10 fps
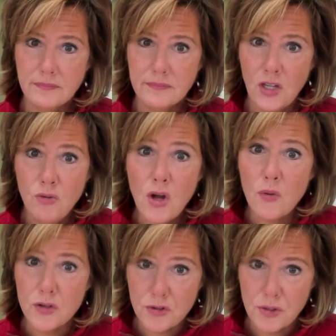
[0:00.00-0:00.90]
You know
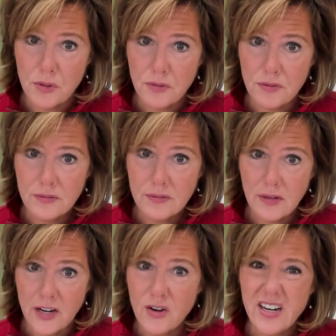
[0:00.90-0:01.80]
the truth,
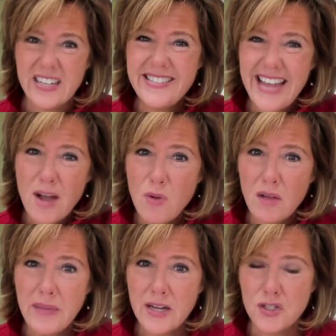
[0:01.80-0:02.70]
and you're going to damn well
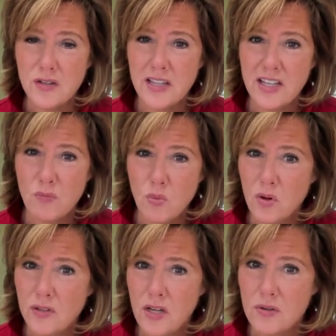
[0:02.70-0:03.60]
make sure that the
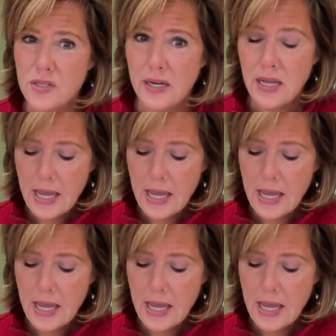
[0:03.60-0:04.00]
world knows it.